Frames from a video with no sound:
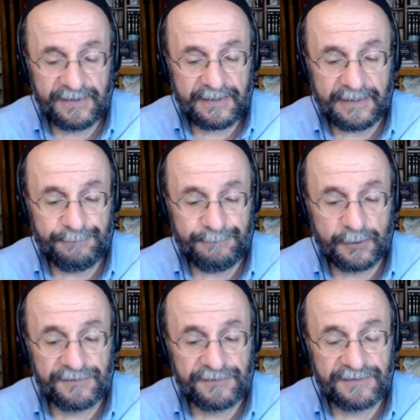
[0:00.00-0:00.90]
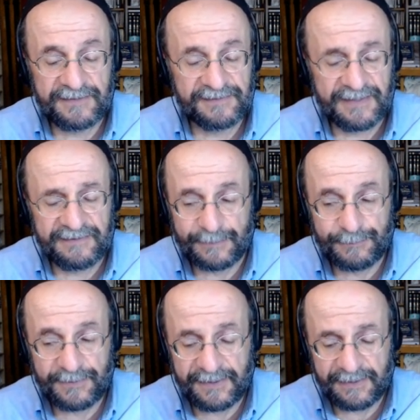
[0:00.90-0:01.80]
and because they said
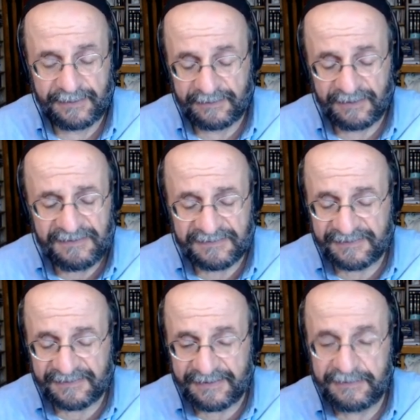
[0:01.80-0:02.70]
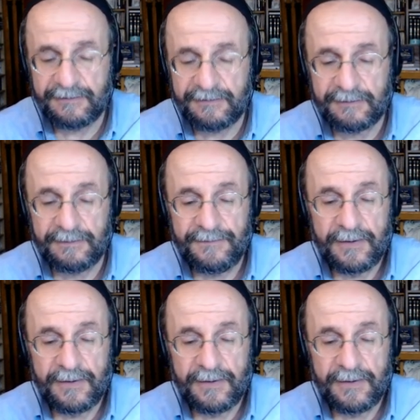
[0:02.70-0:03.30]
something, and it doesn't say here